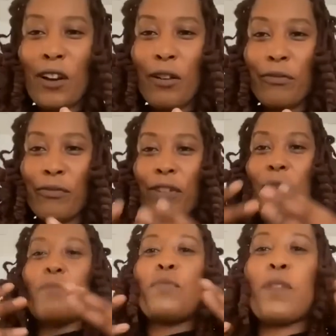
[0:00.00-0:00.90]
of
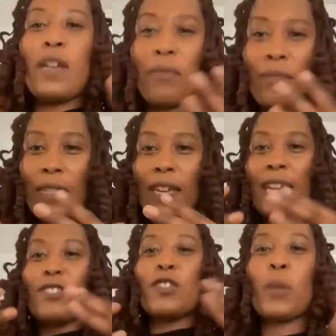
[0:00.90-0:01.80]
breath
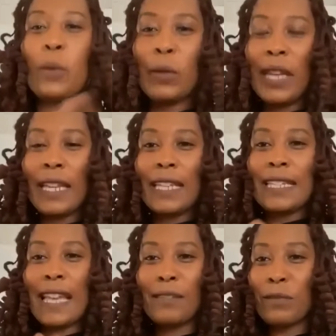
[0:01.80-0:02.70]
and soul and
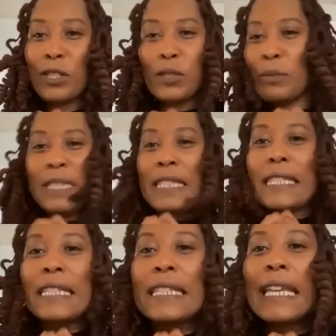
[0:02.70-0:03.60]
excitement to be
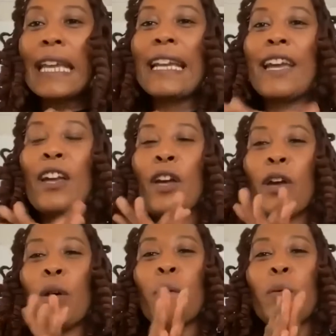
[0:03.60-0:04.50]
sitting
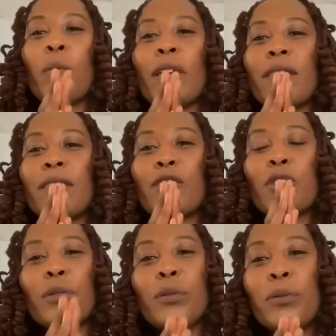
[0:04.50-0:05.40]
with
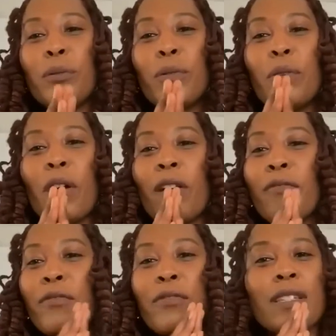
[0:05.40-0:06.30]
two
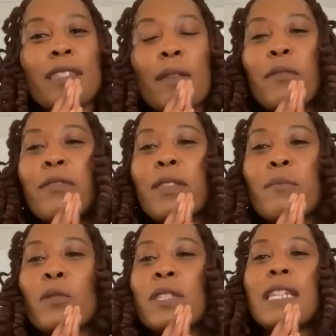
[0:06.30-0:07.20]
of some of the
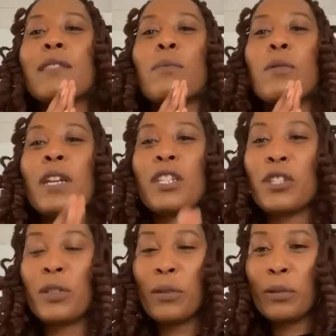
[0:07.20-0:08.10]
most
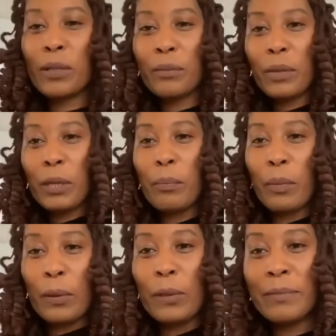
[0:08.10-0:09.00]
inspirational
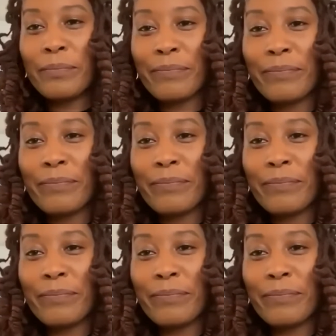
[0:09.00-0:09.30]
people